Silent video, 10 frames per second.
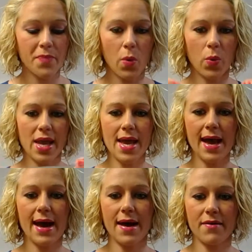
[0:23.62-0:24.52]
We
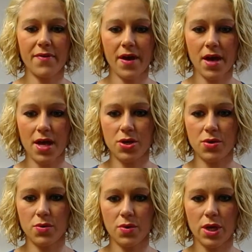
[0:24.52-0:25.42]
have a
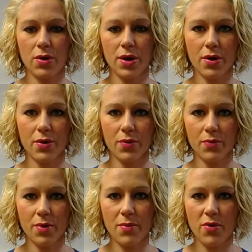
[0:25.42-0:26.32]
new
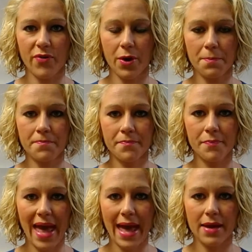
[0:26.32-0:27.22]
cuticle remover
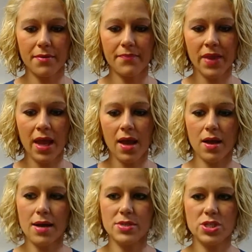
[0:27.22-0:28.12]
pen.
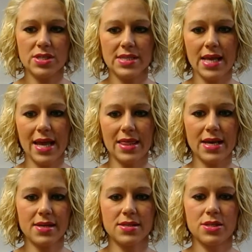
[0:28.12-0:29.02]
Comes just like
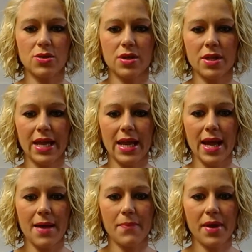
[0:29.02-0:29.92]
this. You click it
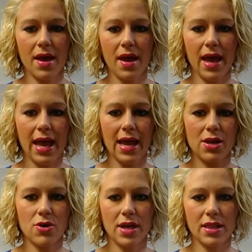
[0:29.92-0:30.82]
up
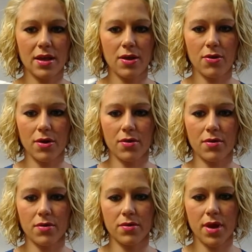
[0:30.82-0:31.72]
and you get the
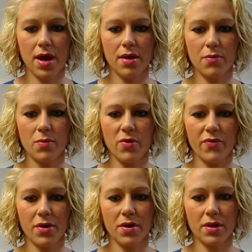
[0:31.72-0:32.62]
cuticle
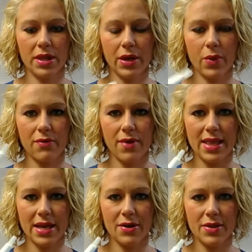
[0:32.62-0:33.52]
remover liquid
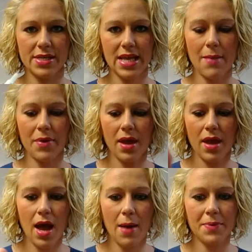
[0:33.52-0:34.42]
right there on the tip.
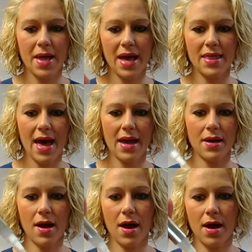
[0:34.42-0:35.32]
Apply
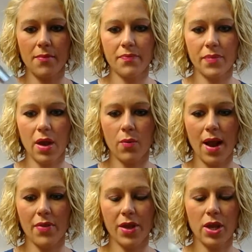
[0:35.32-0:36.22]
that
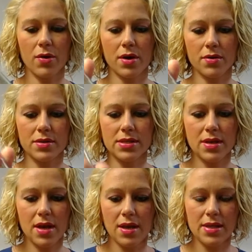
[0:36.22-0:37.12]
around the cuticles.
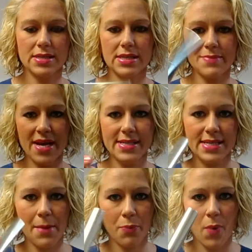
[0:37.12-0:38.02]
This is my
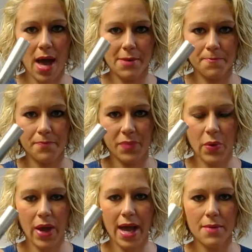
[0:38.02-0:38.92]
step one,
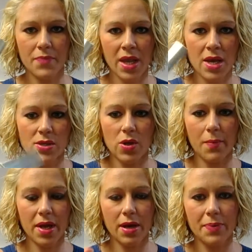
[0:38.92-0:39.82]
okay? So
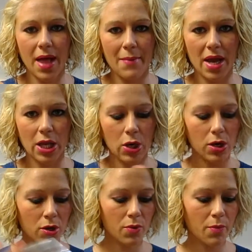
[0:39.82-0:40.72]
I'm going to apply my
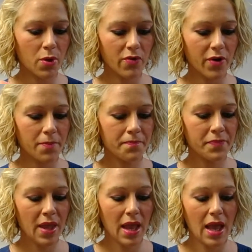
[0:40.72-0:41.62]
cuticle remover.
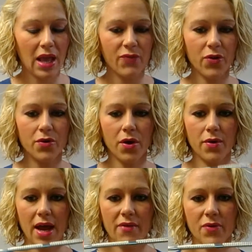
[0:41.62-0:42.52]
If you
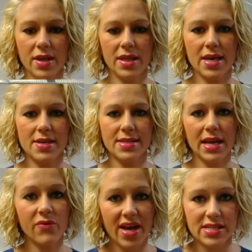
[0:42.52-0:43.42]
don't have one of these,
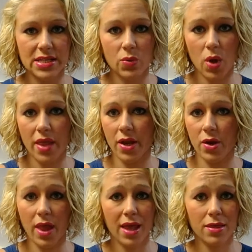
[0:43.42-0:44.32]
invest in one.
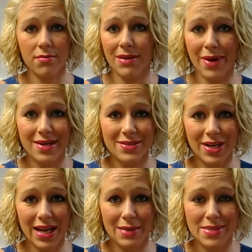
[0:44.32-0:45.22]
They're like $3
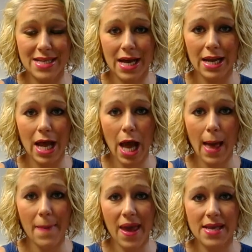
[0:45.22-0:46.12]
on Amazon.
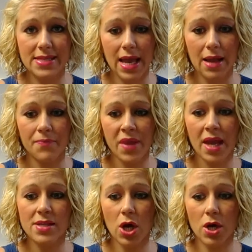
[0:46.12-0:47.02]
Amazing.
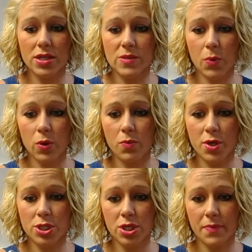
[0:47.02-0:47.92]
It's called a spoon
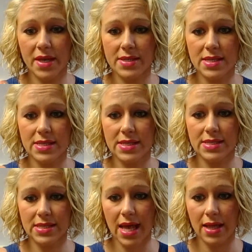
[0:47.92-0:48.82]
pusher because this
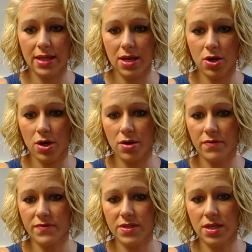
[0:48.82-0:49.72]
is slightly
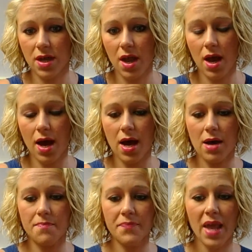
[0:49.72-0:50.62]
curved.
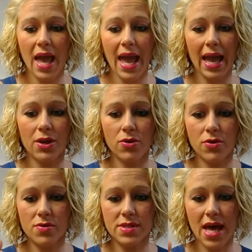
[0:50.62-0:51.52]
And you
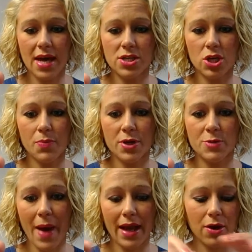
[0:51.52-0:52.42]
use that to
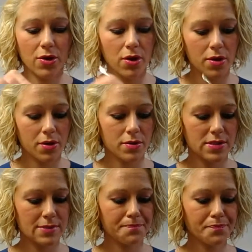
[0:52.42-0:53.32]
push back your cuticles.